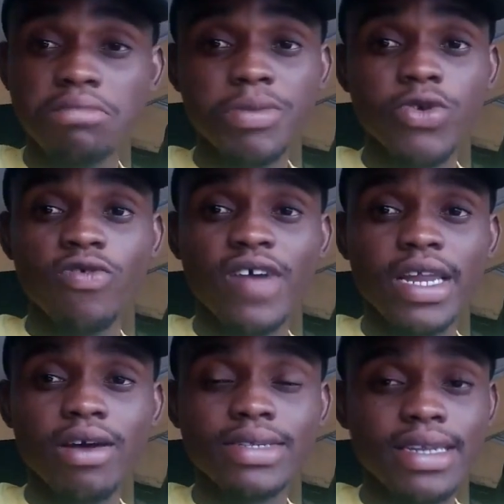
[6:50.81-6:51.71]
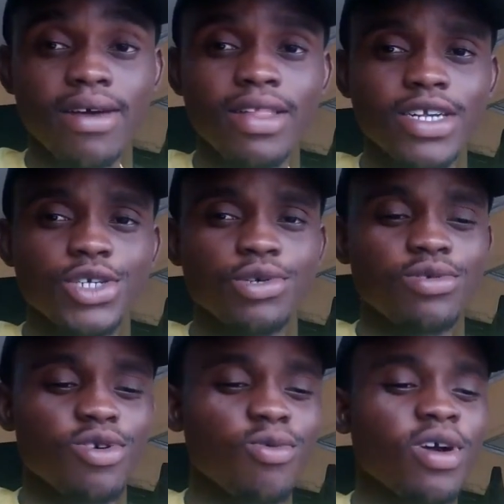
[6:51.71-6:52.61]
Maybe we'll find out and I'll let you
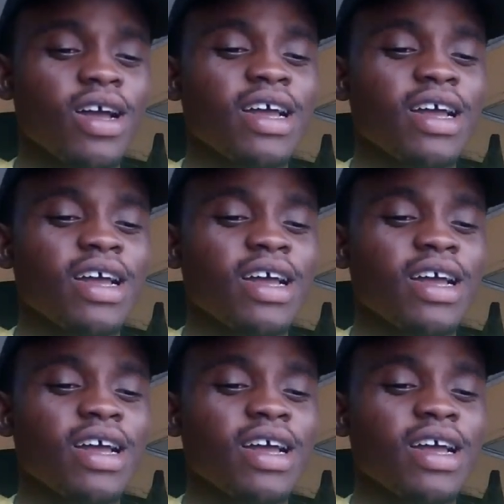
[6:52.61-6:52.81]
know.